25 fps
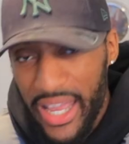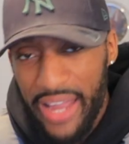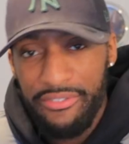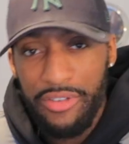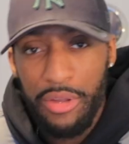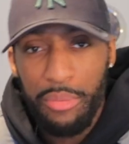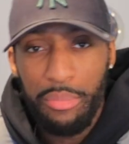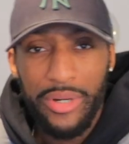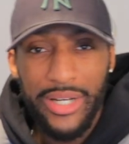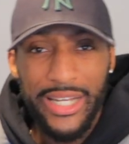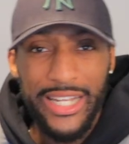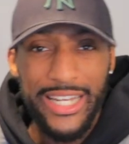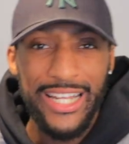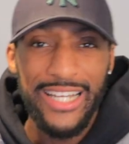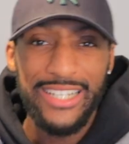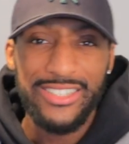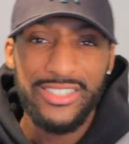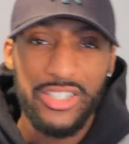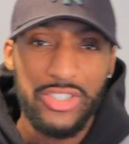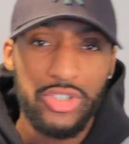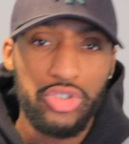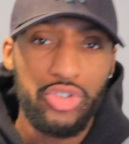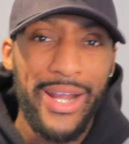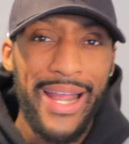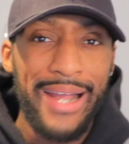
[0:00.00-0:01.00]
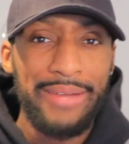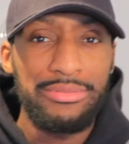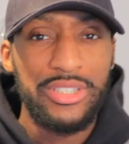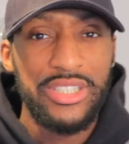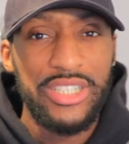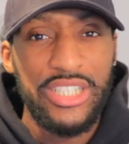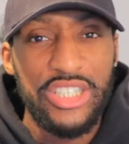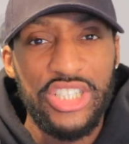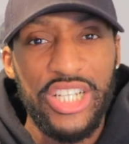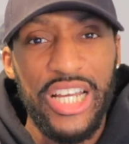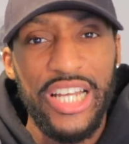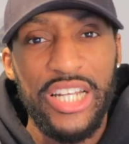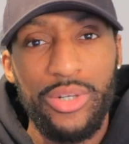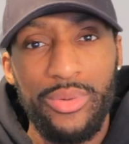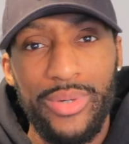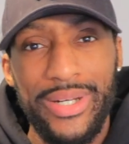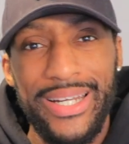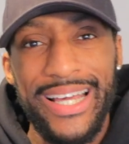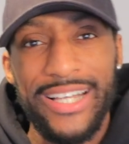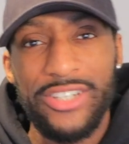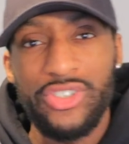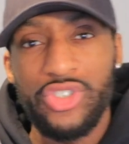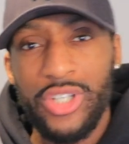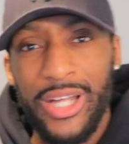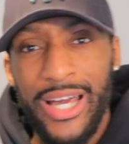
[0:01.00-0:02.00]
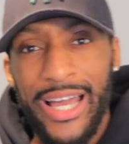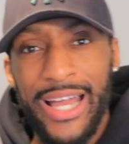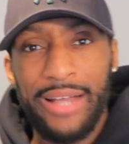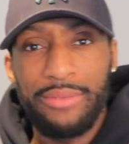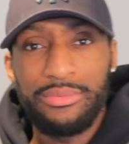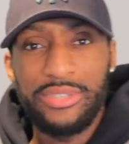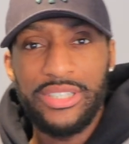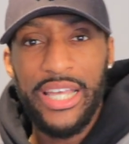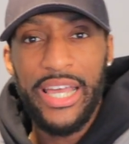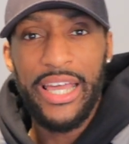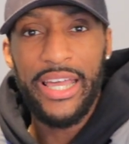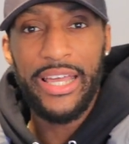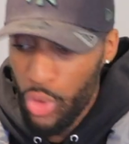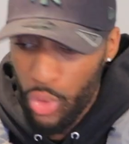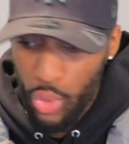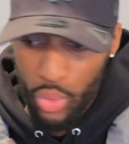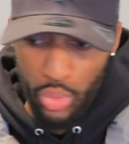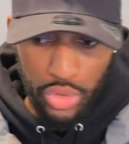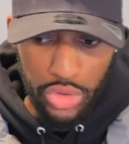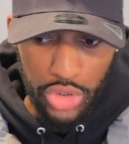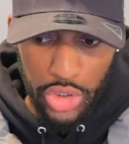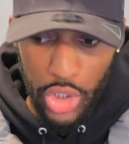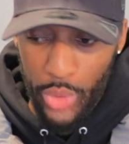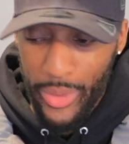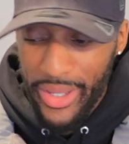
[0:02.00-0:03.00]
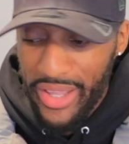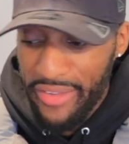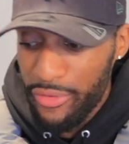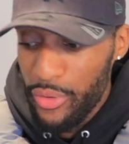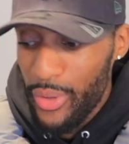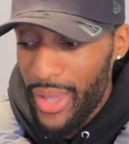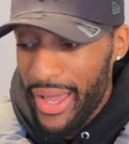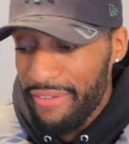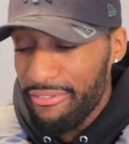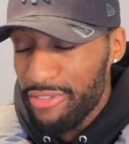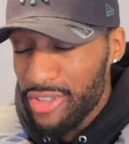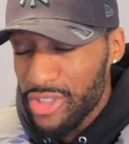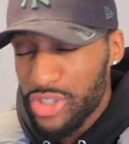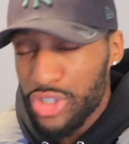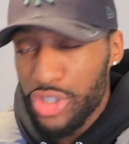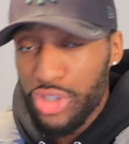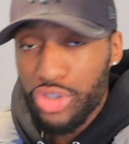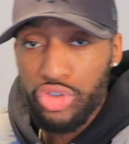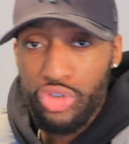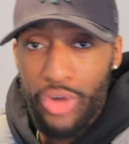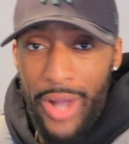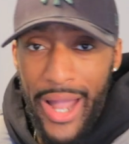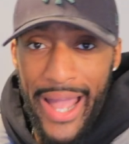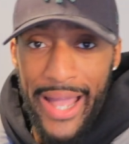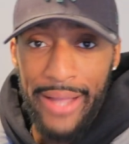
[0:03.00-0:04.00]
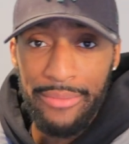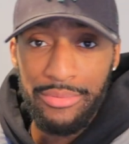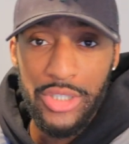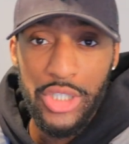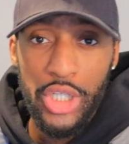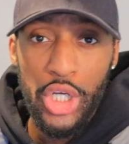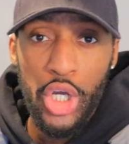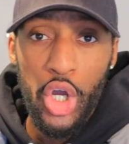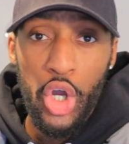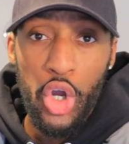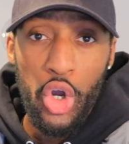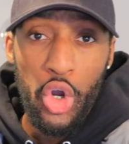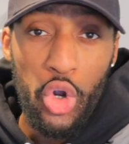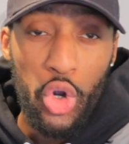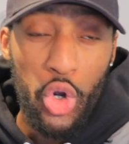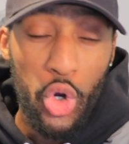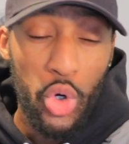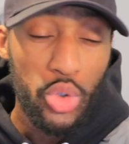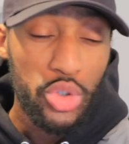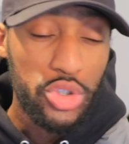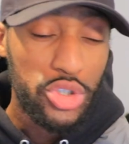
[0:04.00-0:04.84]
everybody that subscribed to the channel and that, do you know what I'm saying? Also, if you haven't subscribed, go